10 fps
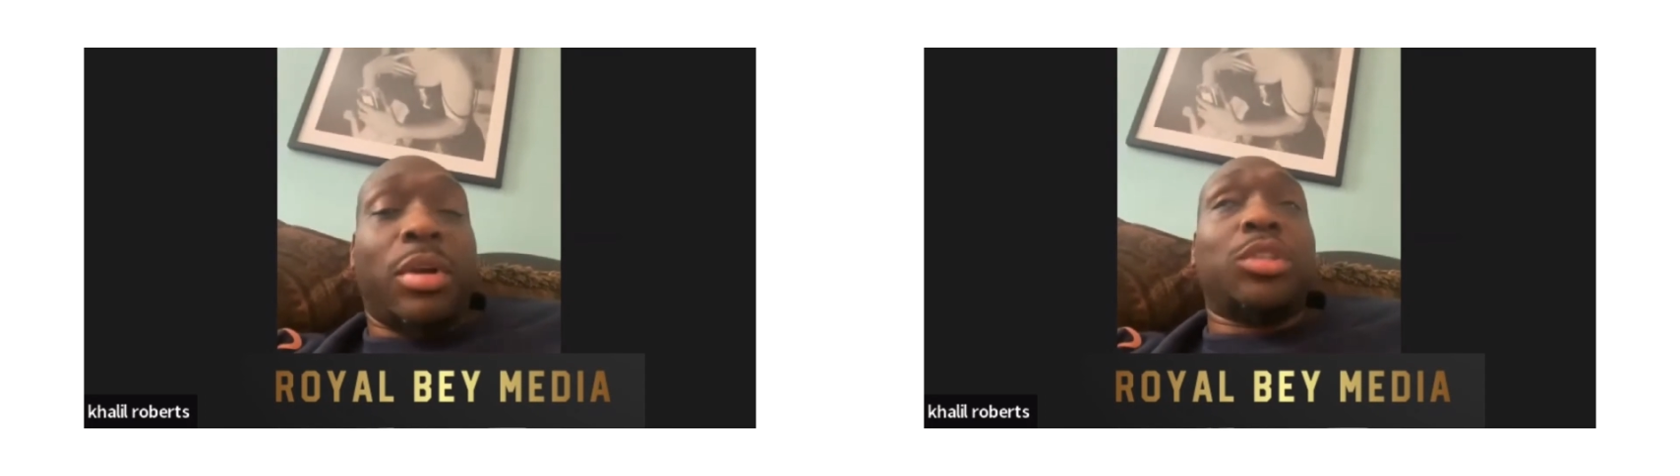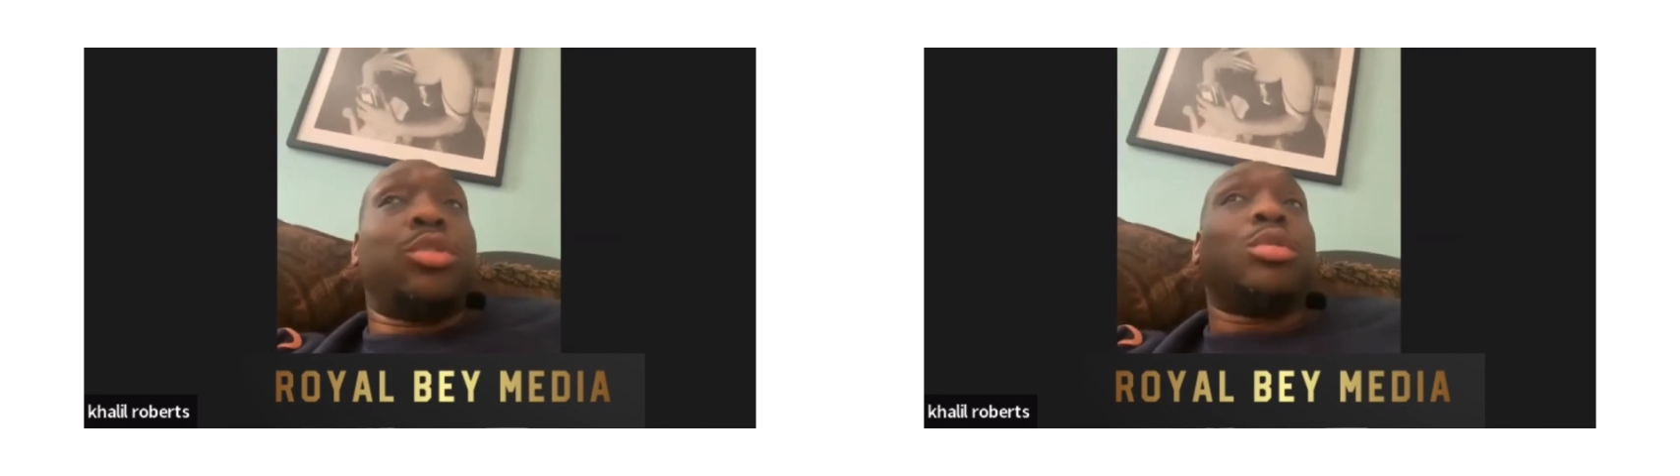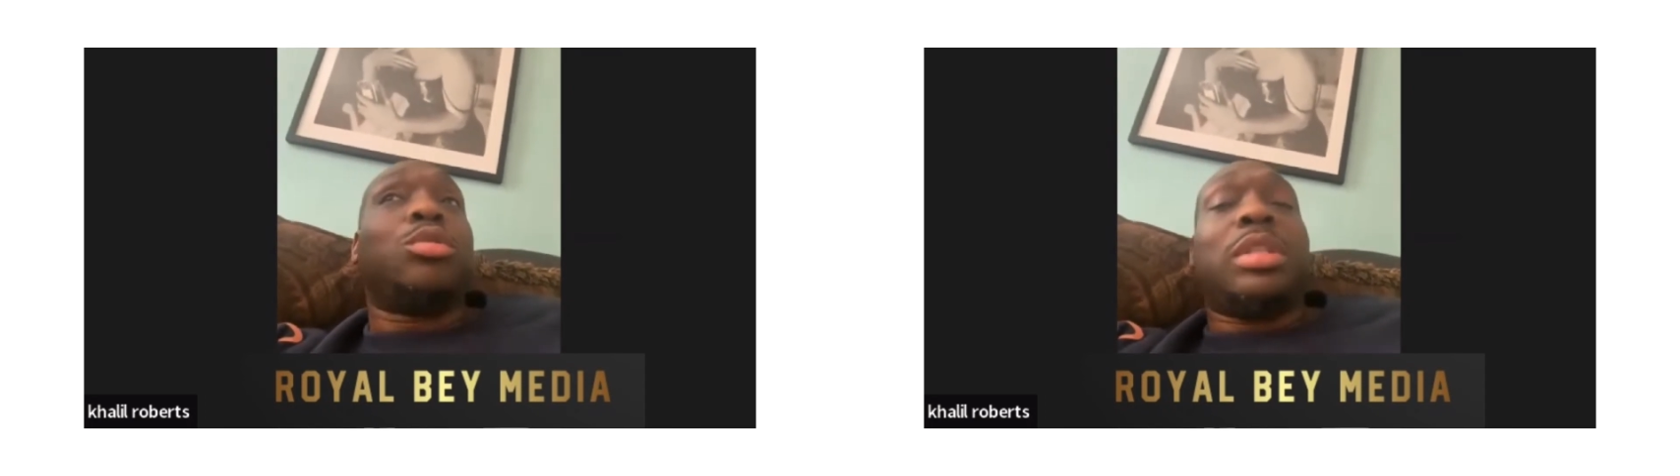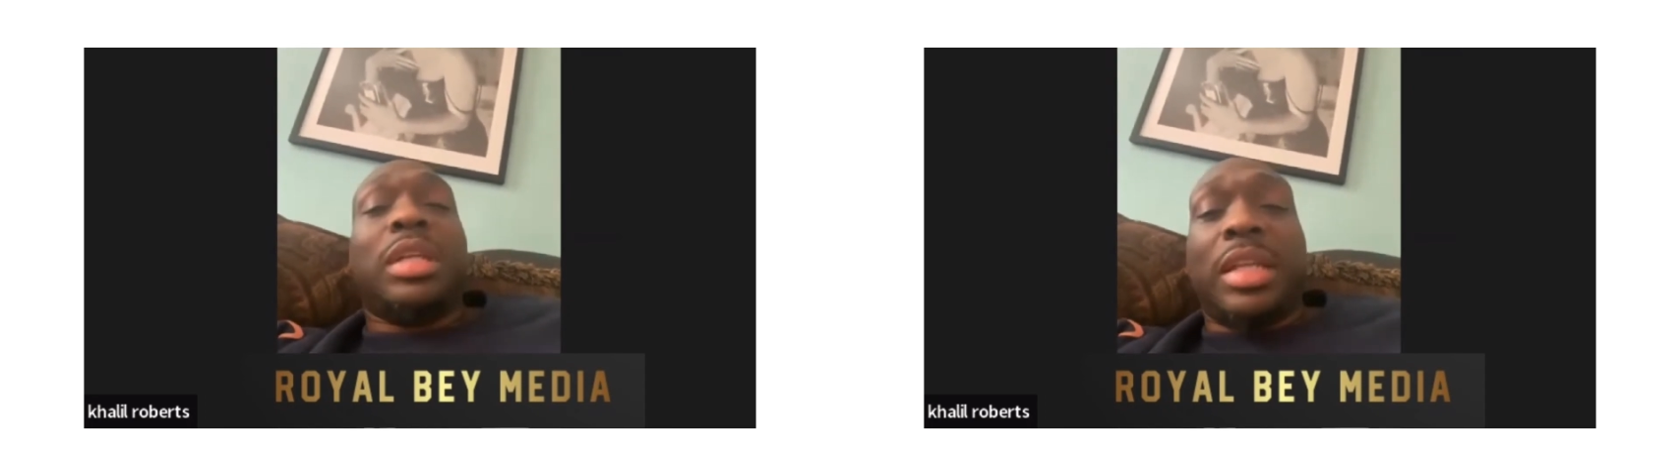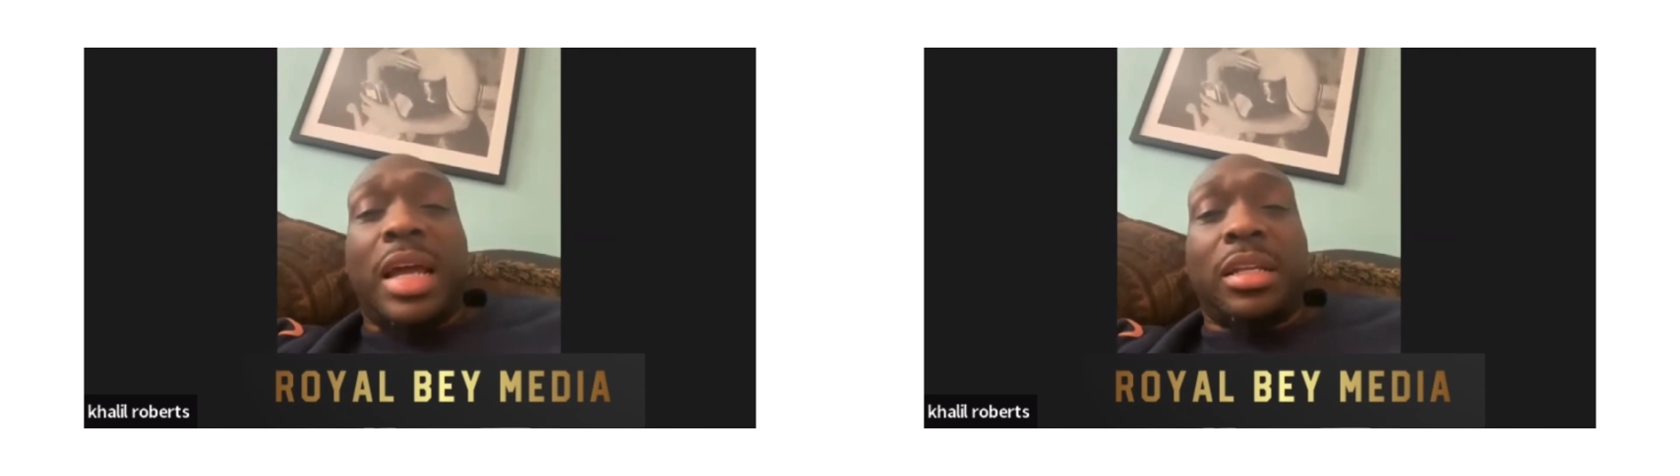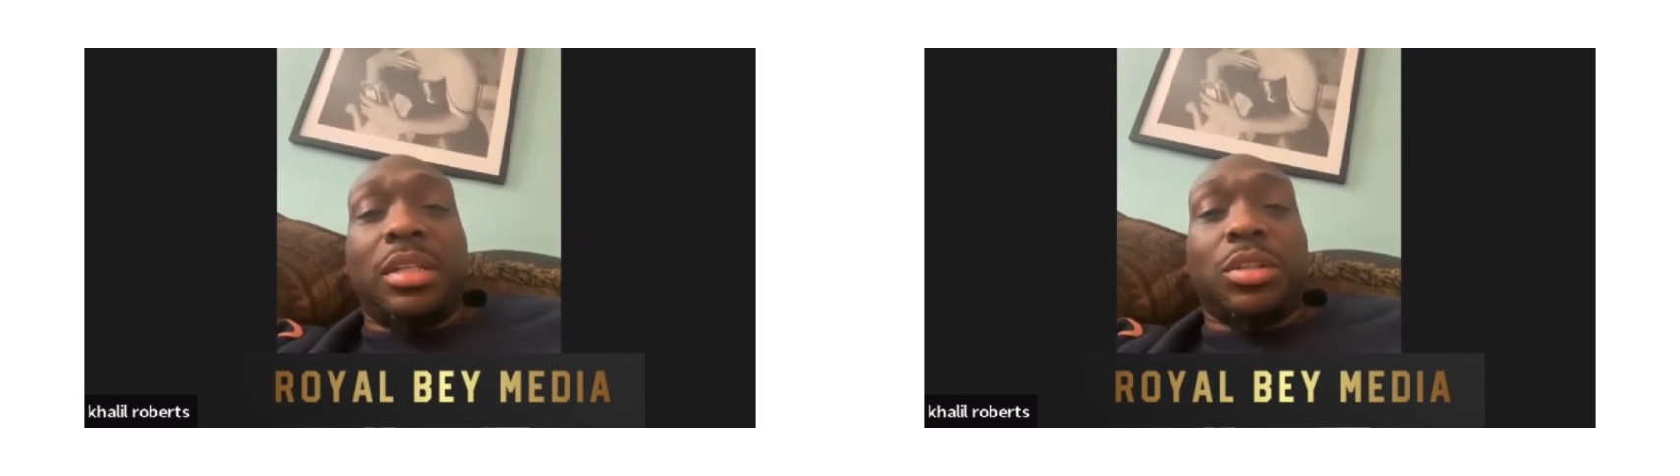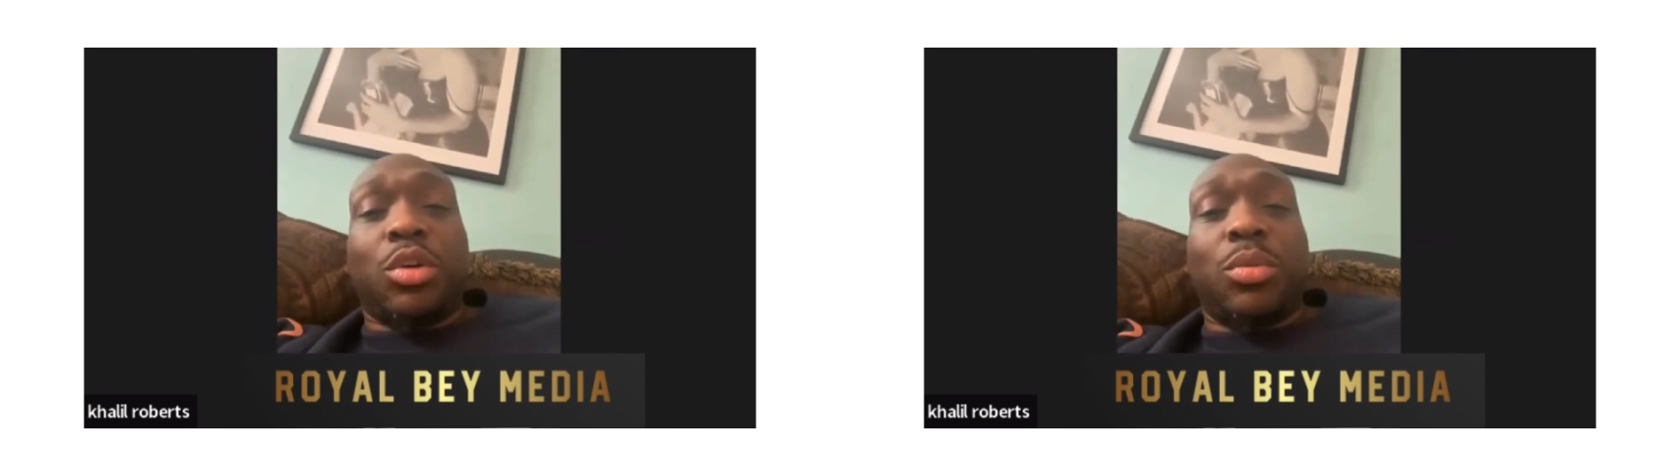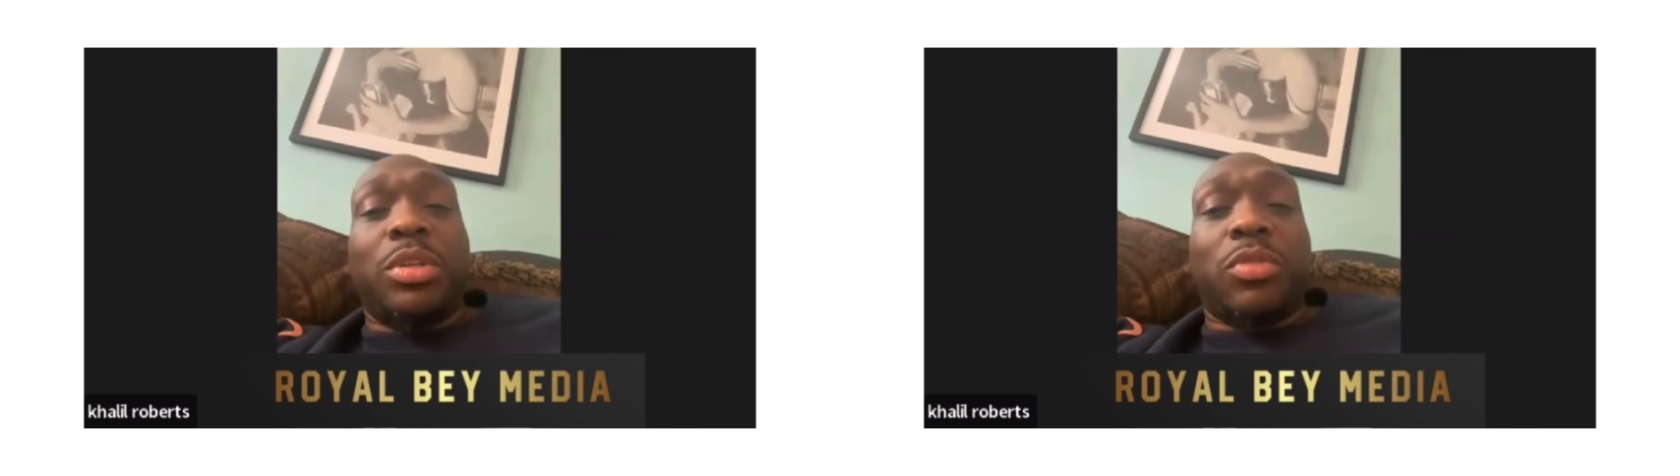because you see a lot of these
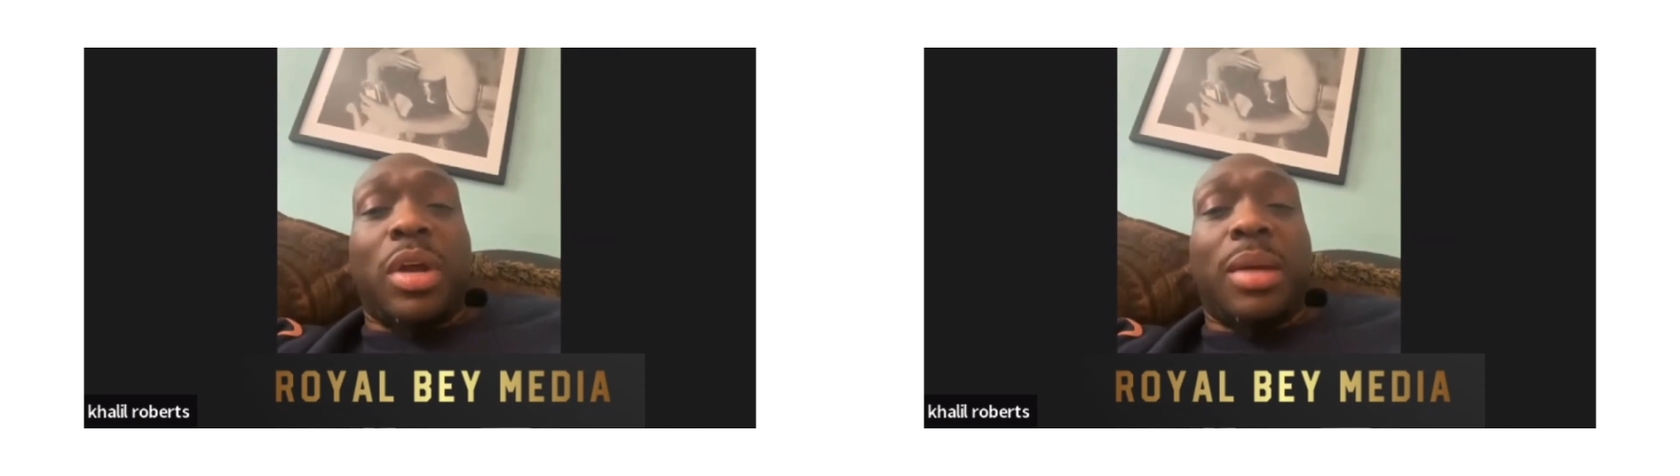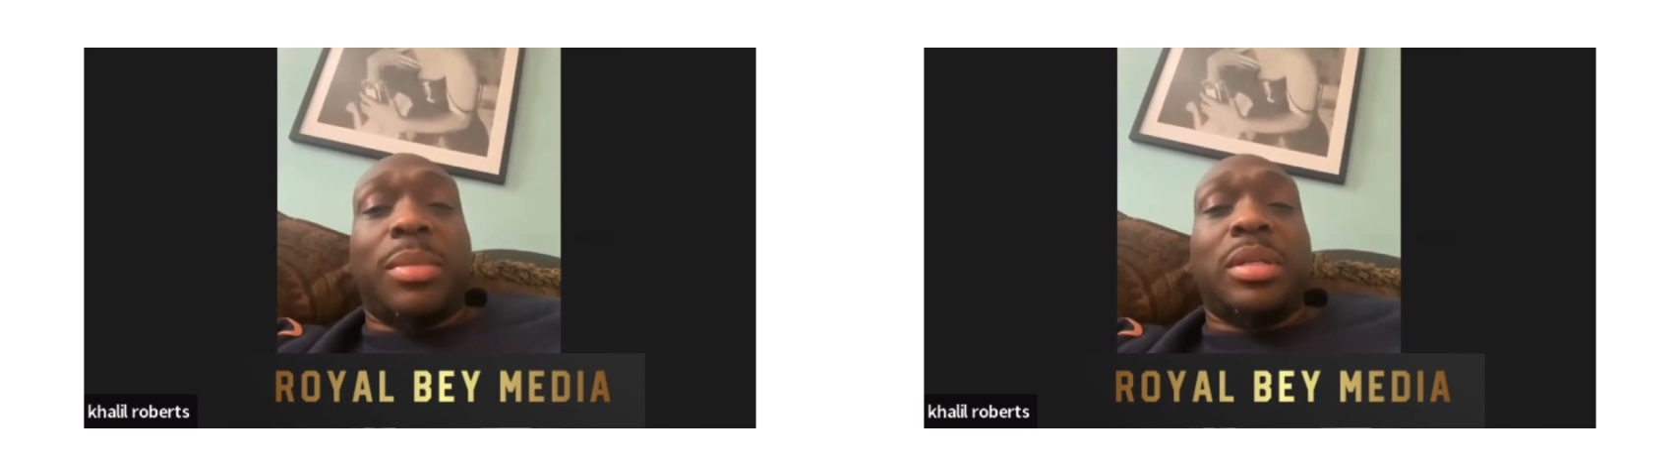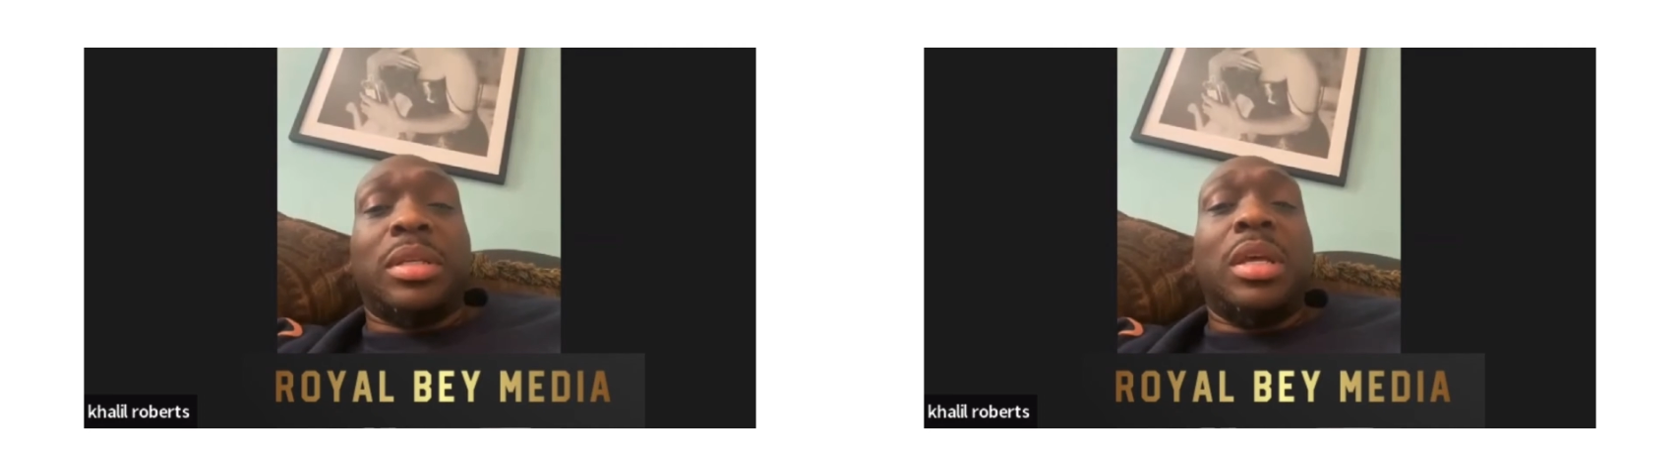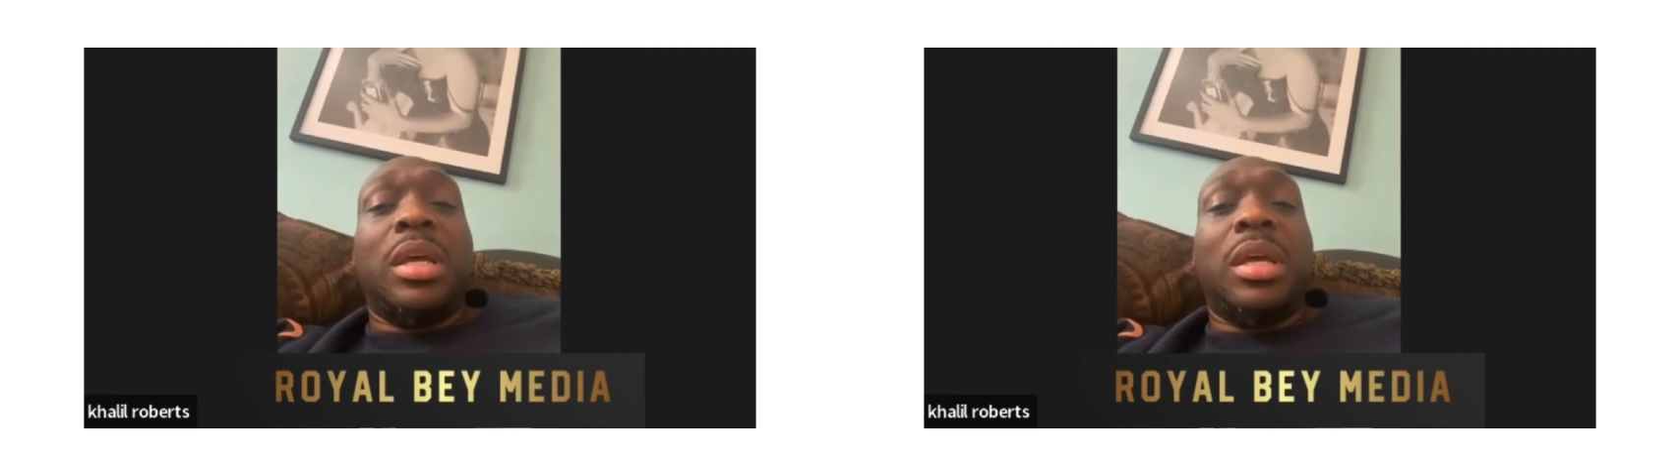urban dramas.